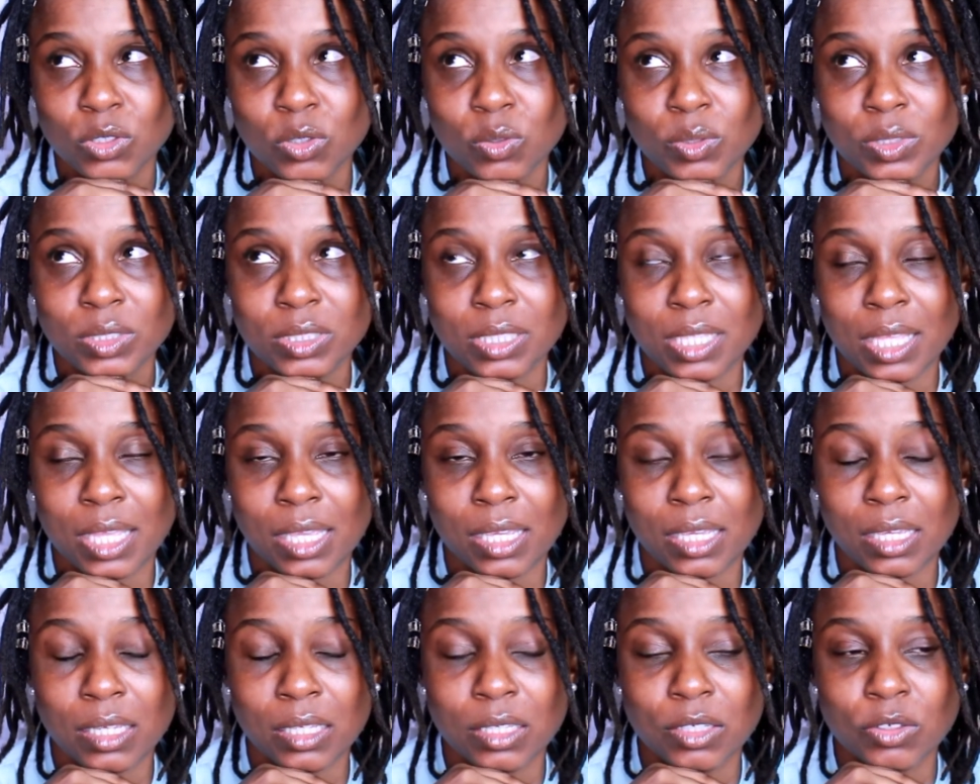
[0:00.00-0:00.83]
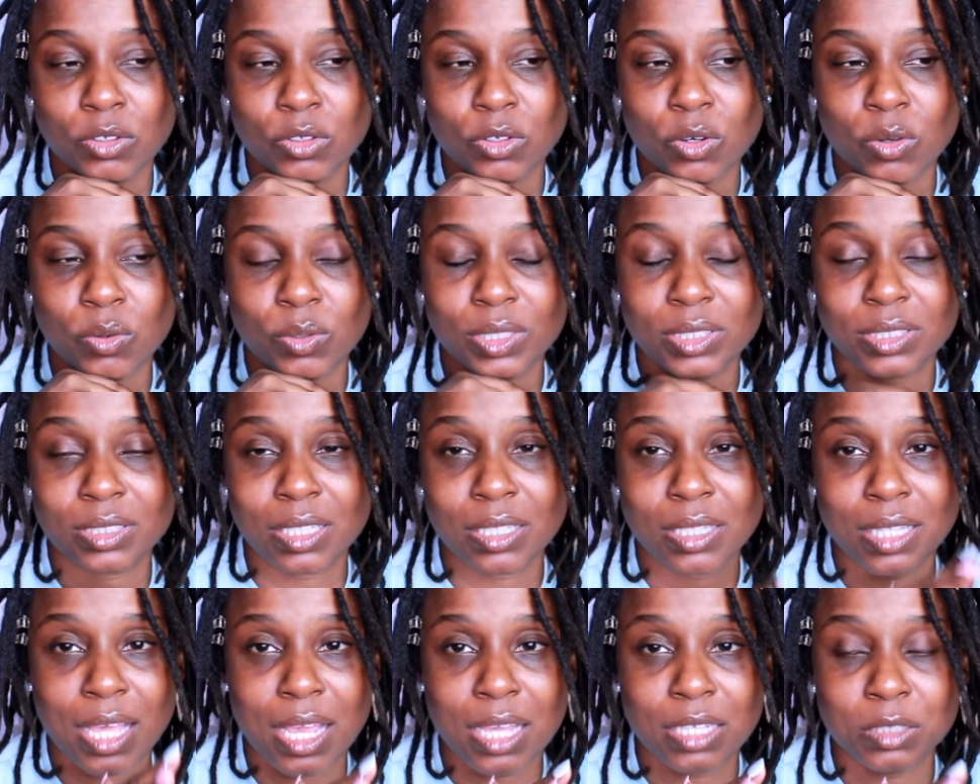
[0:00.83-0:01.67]
So it's like, you know, it's
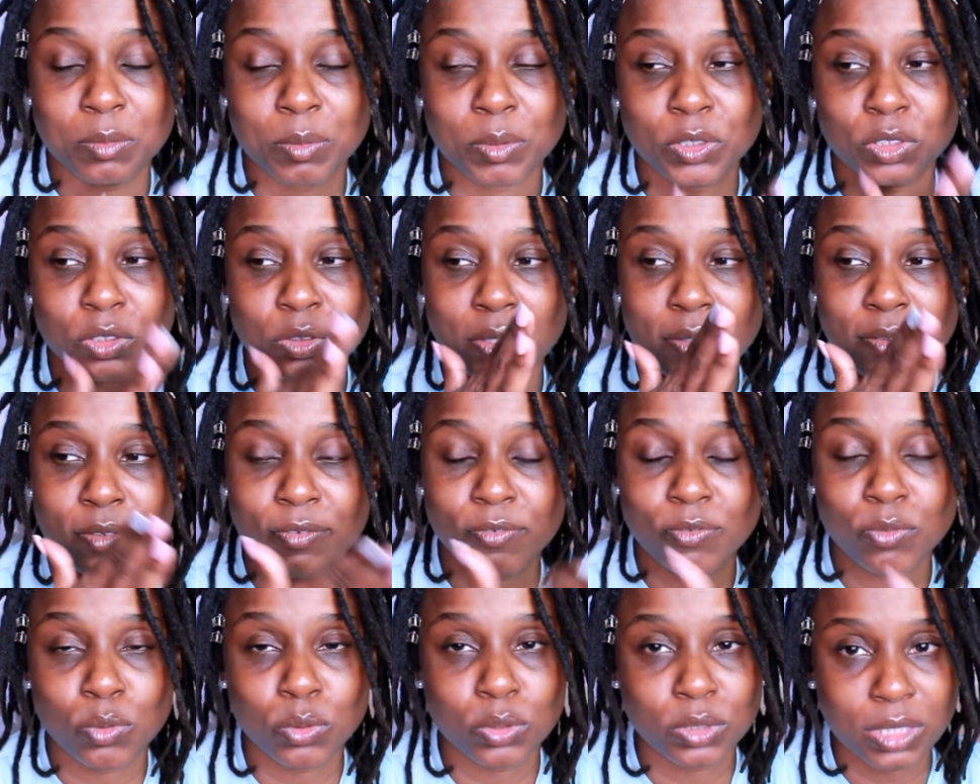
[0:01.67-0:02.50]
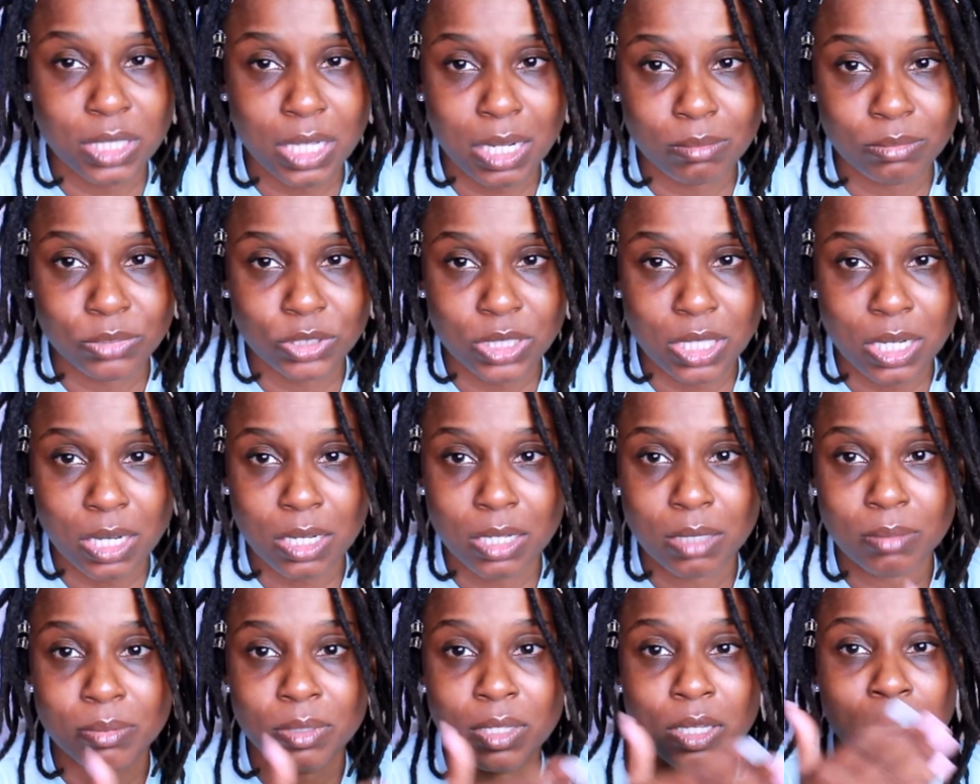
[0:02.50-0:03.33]
a lot, especially you have a full time
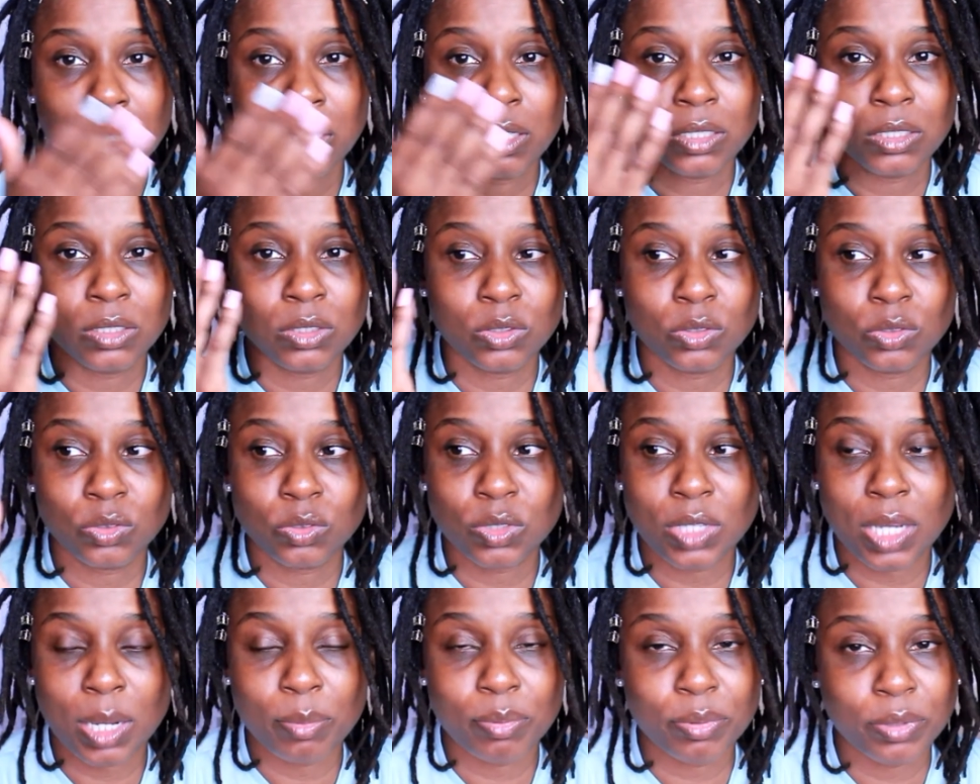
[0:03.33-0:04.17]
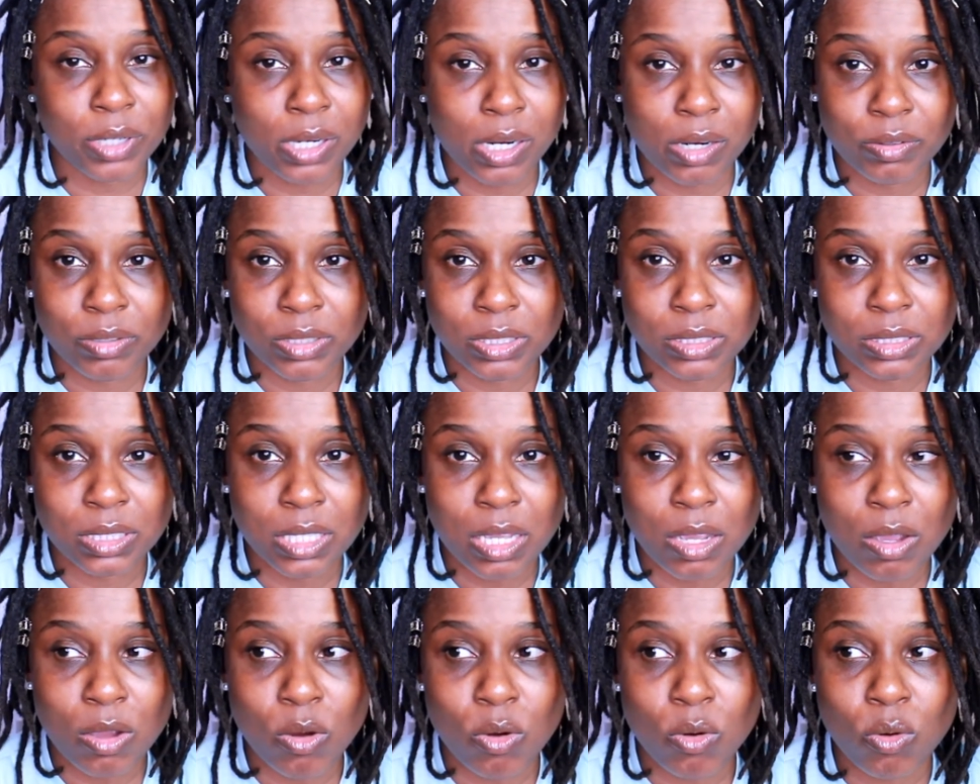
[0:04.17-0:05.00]
job, you know, you got priorities
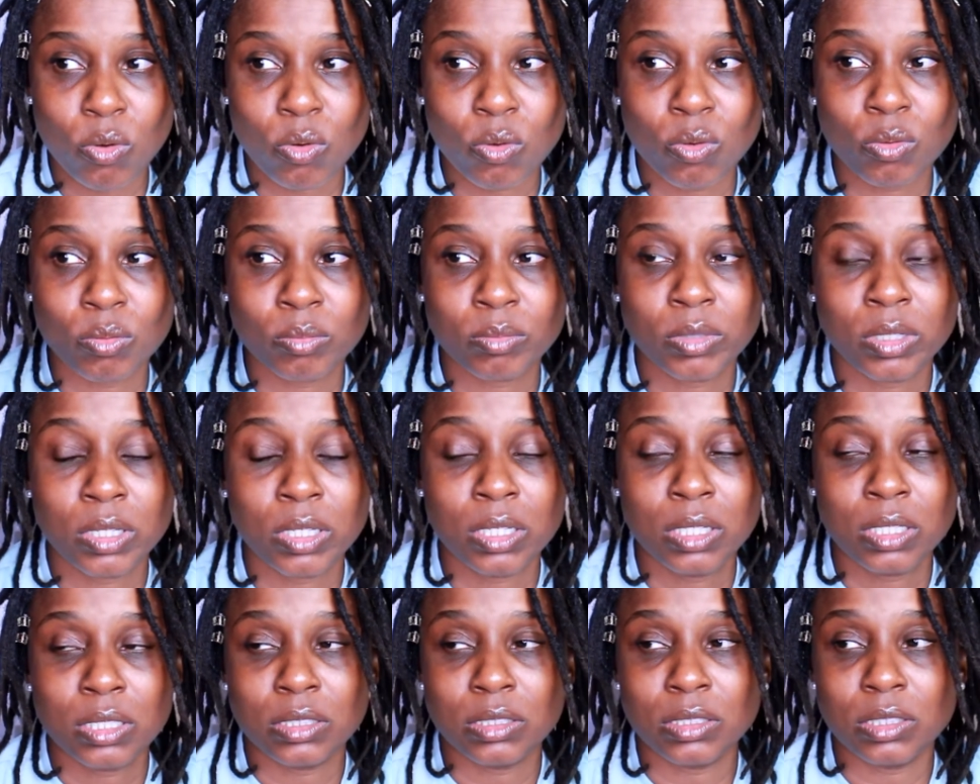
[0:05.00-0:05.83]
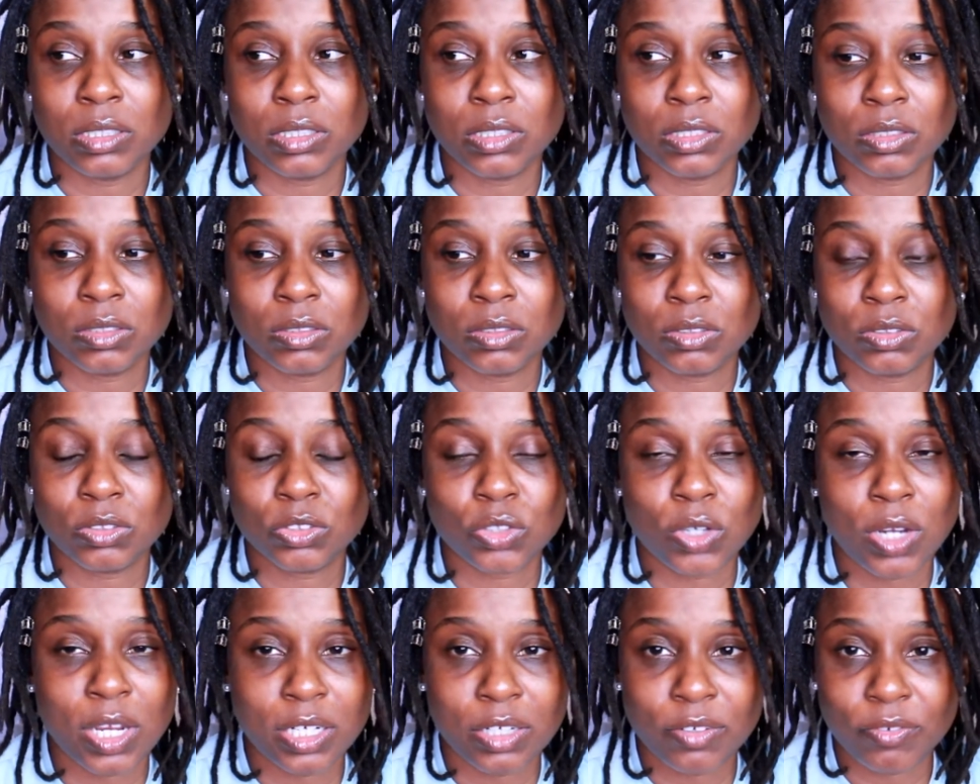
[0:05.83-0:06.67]
at home, then
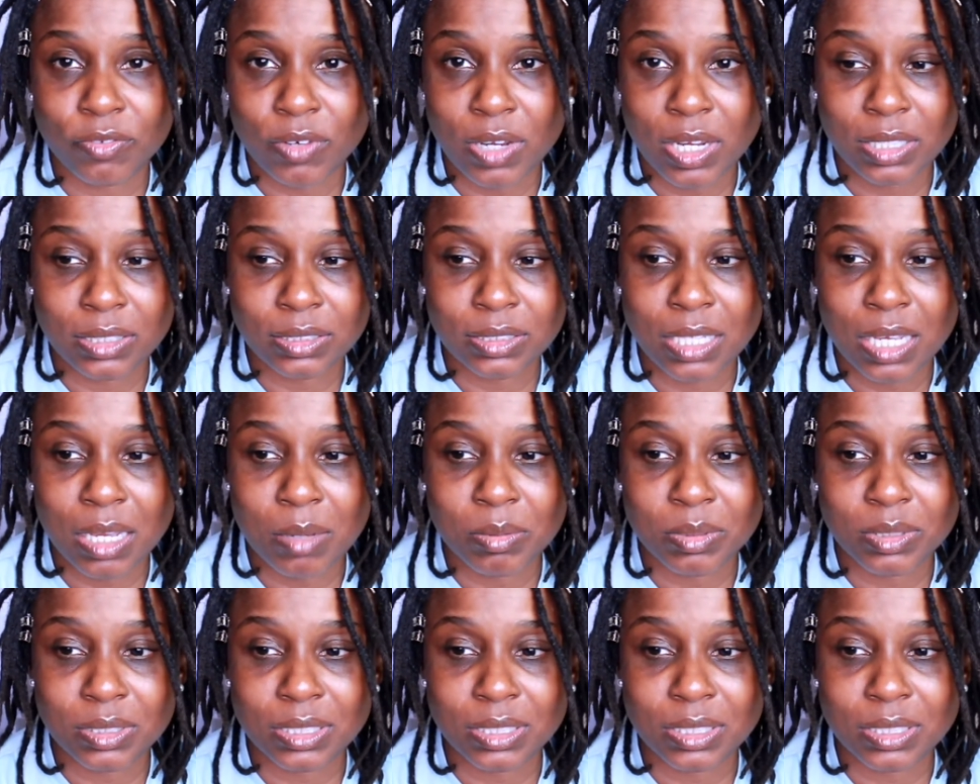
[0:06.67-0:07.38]
trying to find time.